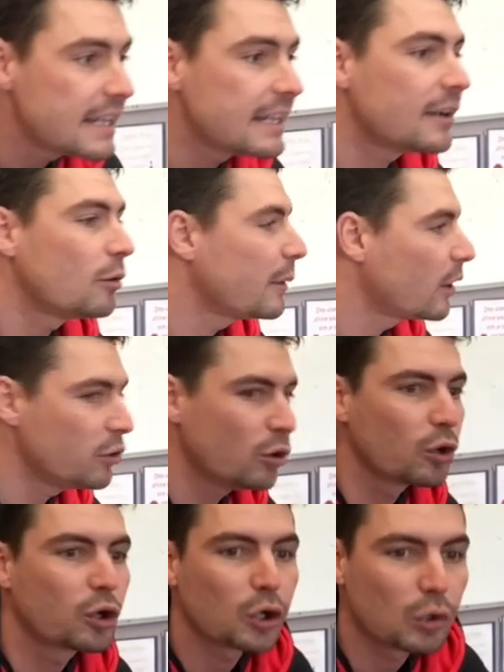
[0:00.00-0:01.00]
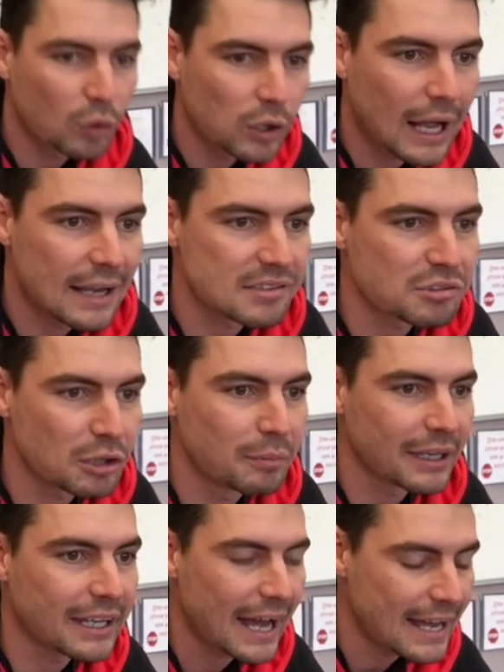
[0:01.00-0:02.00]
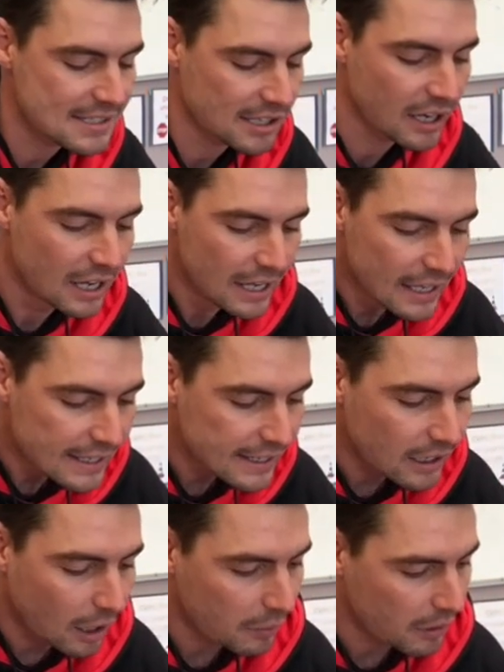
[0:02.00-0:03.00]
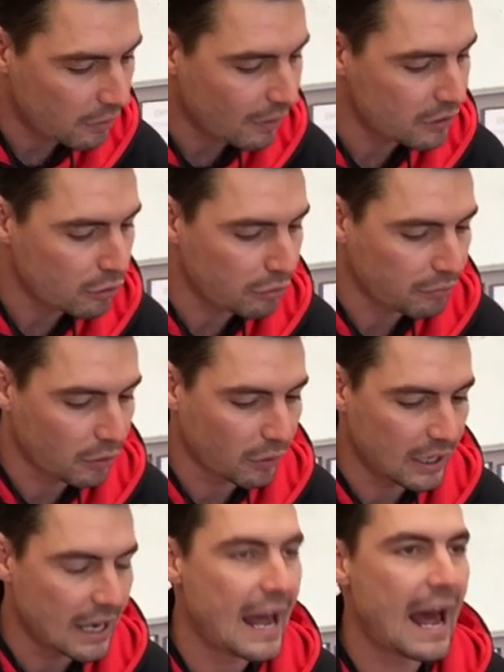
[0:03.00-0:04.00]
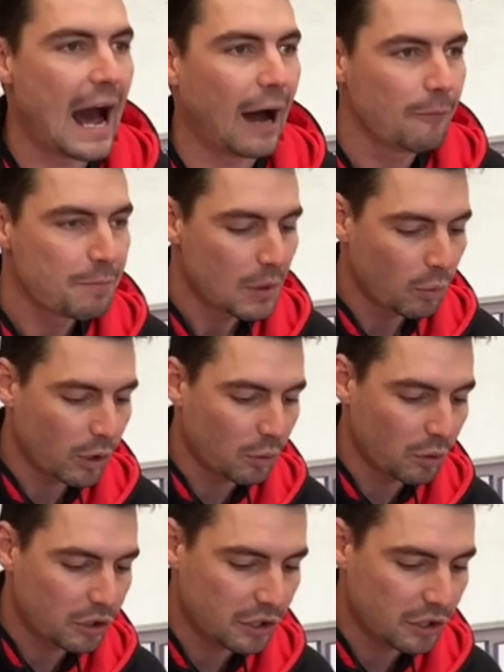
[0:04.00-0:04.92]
it, it'll be on your Google Classroom, okay? So here, I'm gonna run you through it now. What I want you to